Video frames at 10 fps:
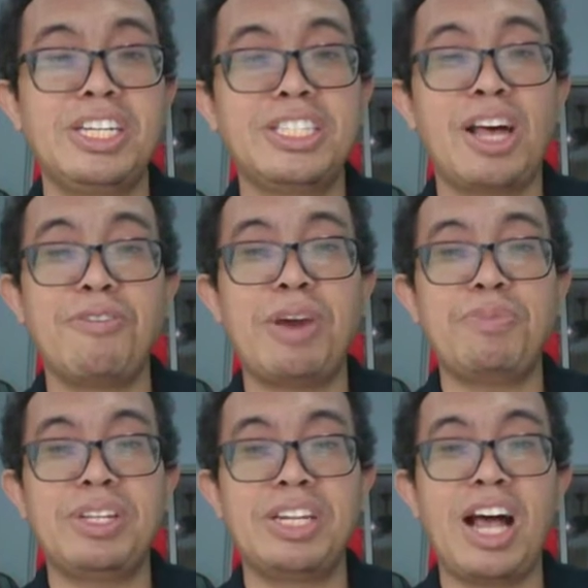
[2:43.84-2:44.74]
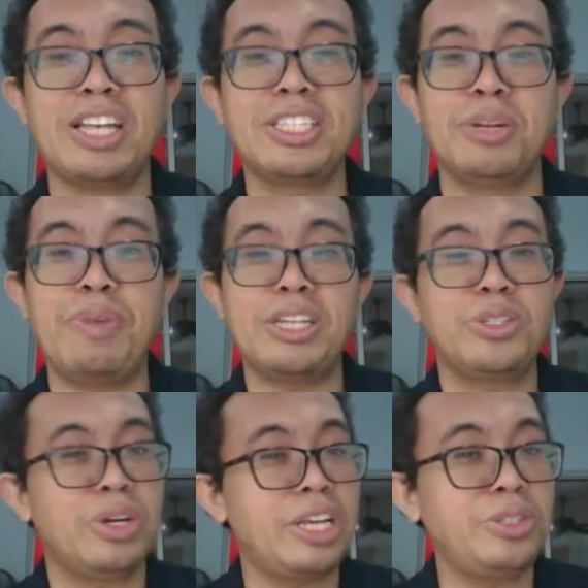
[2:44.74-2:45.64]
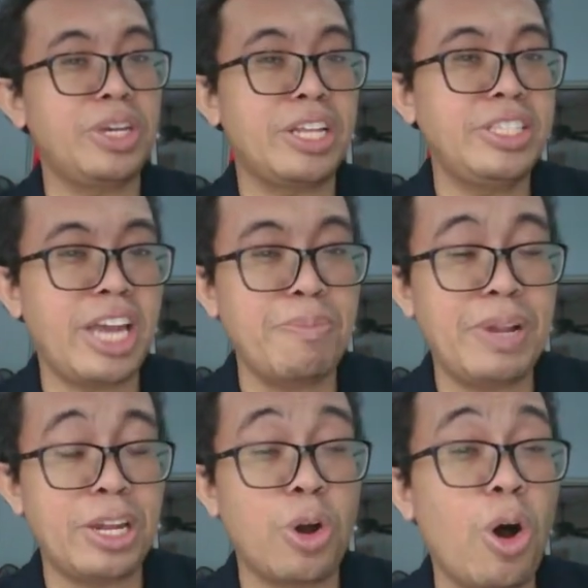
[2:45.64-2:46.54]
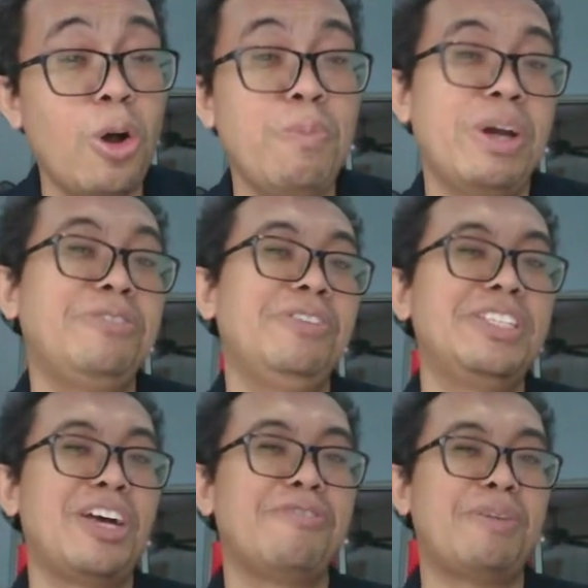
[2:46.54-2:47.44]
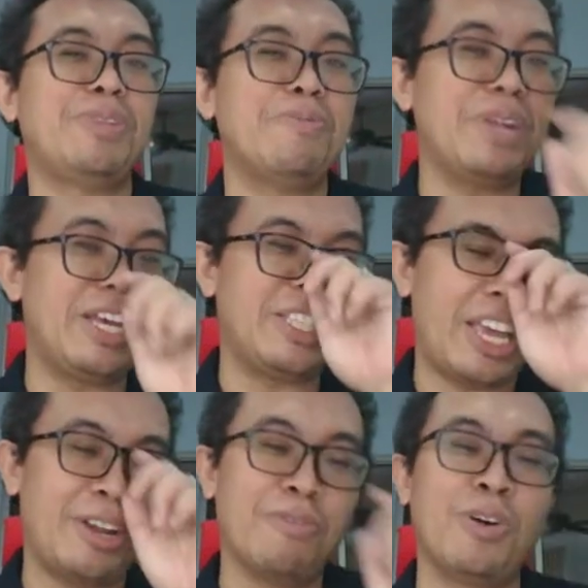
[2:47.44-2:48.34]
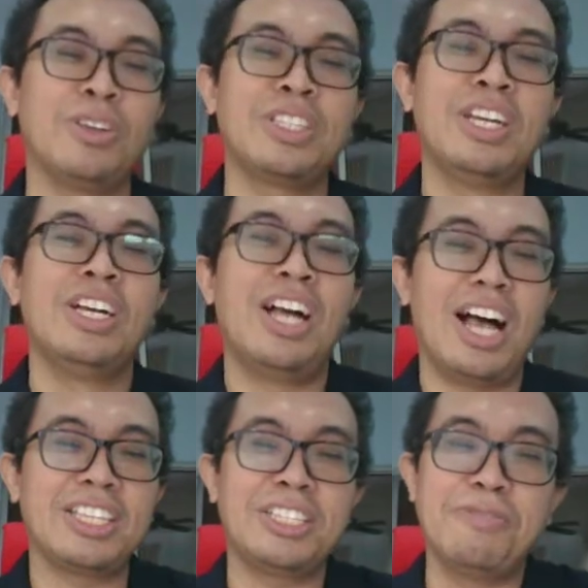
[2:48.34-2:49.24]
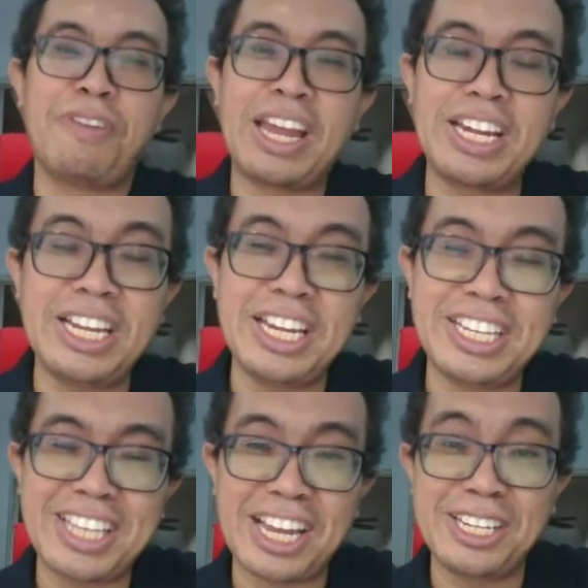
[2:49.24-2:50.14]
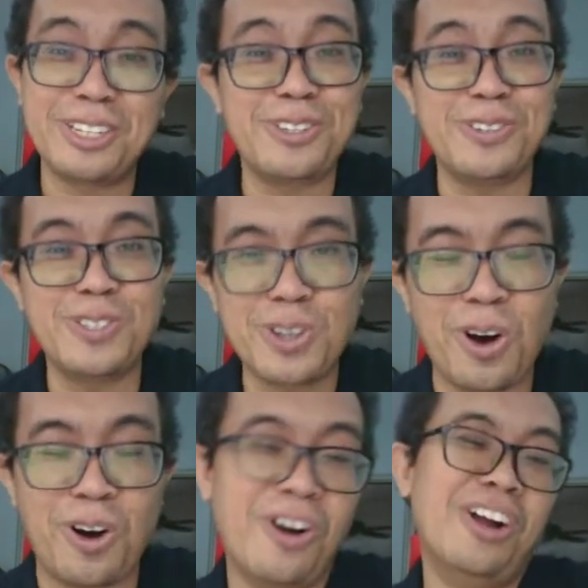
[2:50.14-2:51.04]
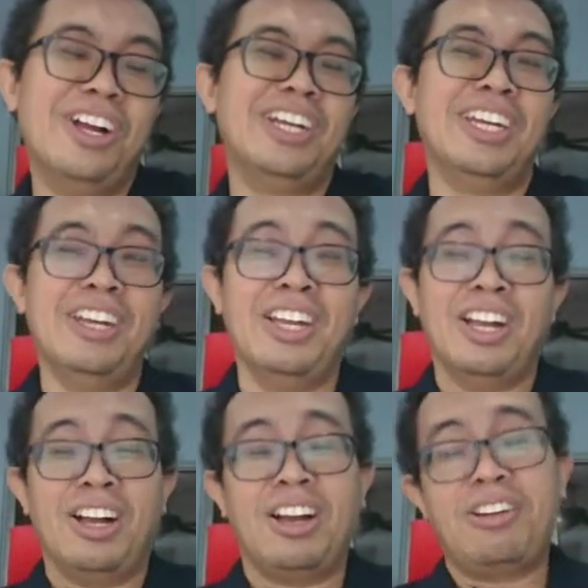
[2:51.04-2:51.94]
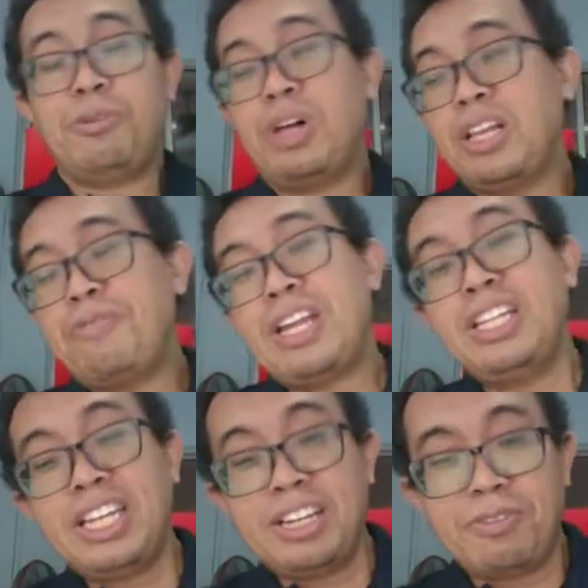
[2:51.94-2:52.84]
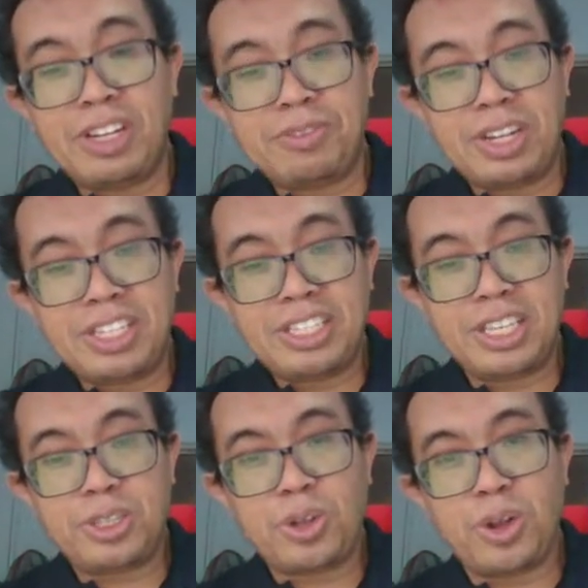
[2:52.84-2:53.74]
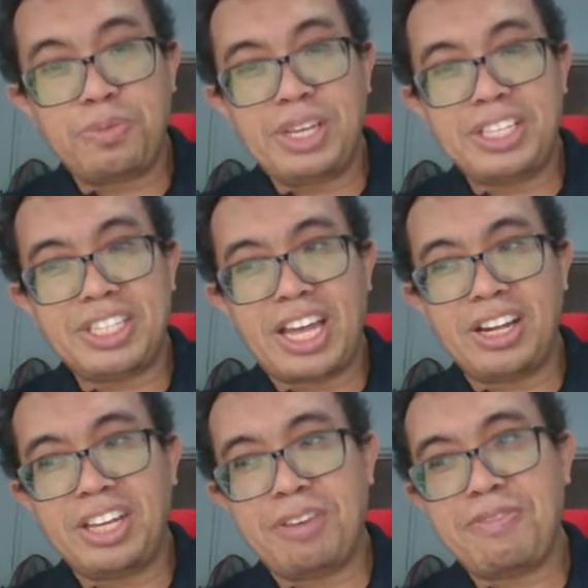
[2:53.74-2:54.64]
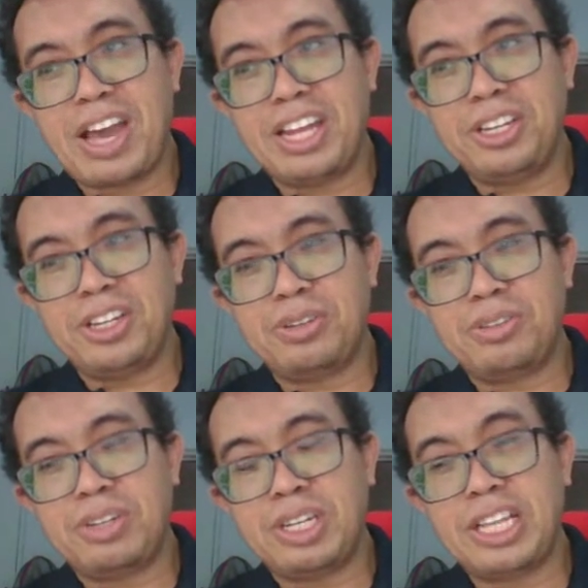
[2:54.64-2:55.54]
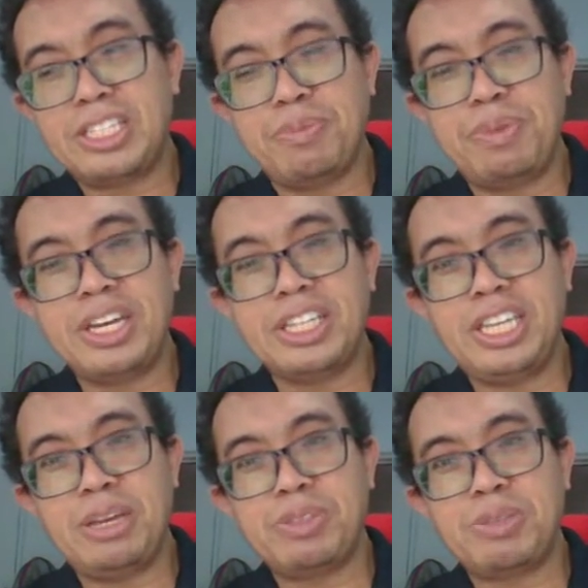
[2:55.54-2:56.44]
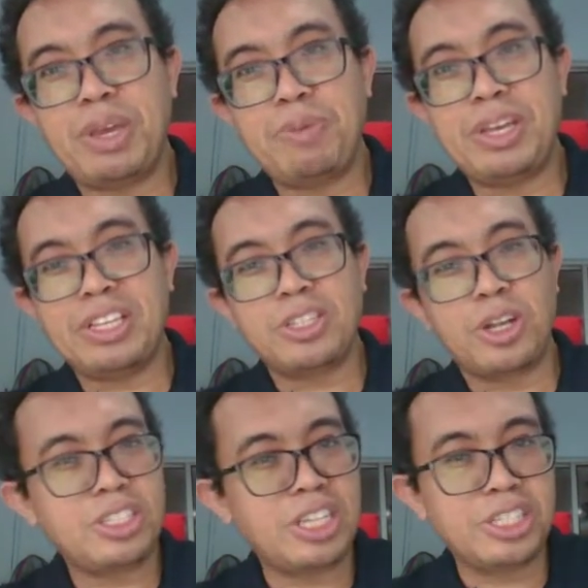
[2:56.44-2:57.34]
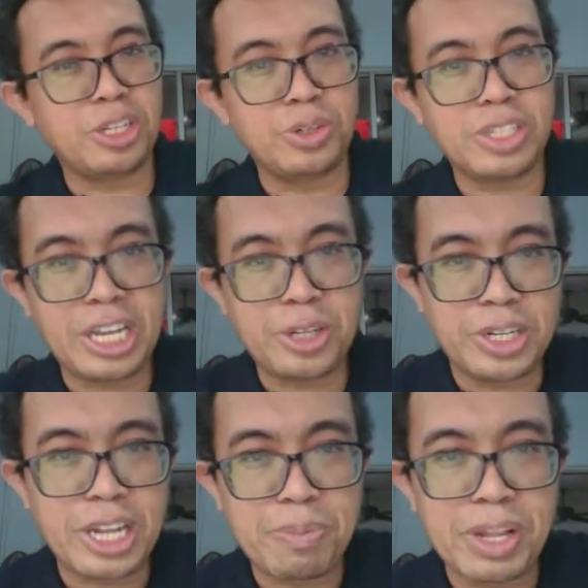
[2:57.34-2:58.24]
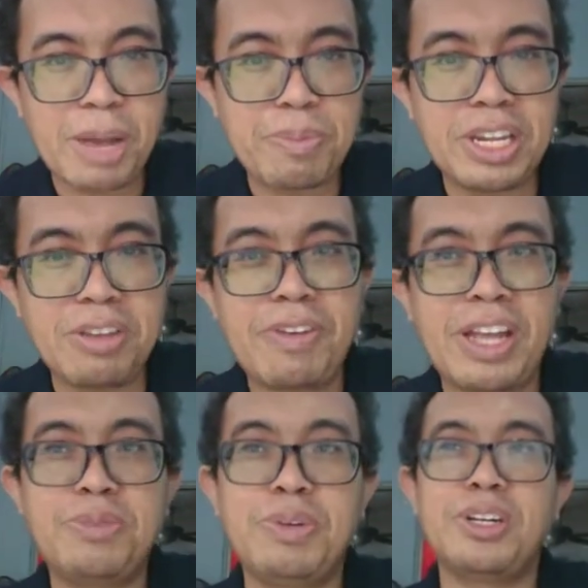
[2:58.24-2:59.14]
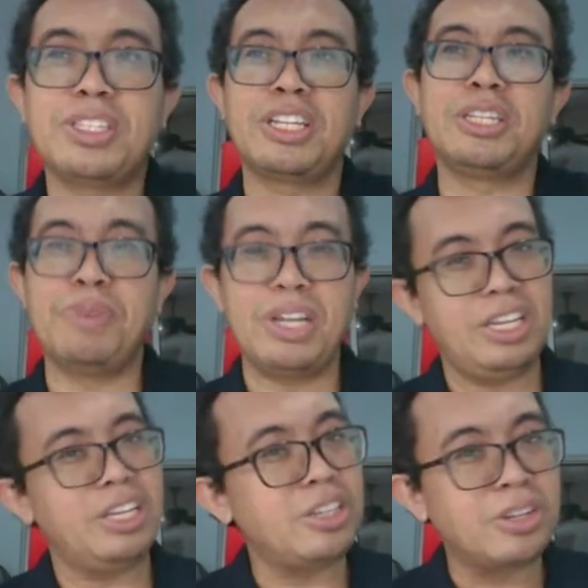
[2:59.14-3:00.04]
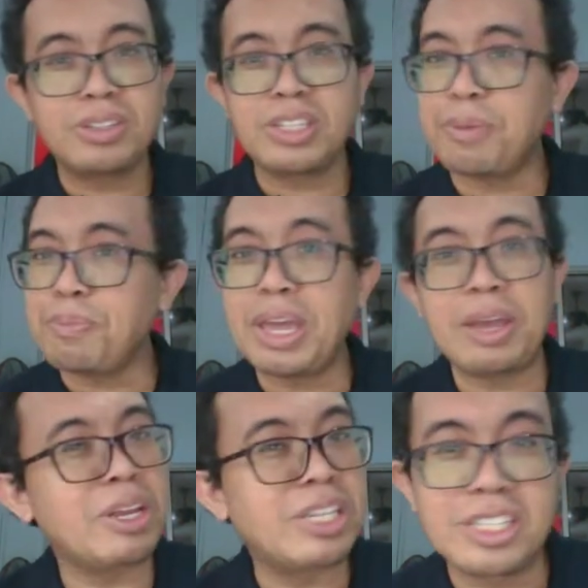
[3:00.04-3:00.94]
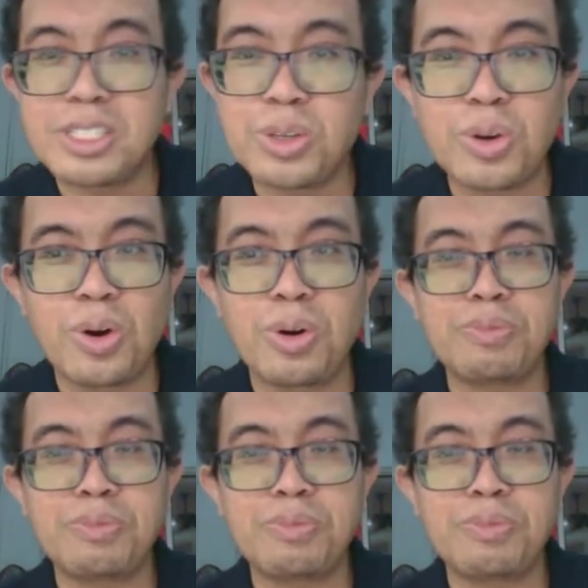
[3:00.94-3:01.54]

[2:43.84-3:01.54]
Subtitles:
Southampton Arsenal match. So as you can see, I played all my three Southampton players, and of course, Arsenal finally decided to score. Well, if anything, what this has taught me is that, okay, fine, against the bigger teams, maybe it's not such a good thing to double up in defense because ultimately, they may just score.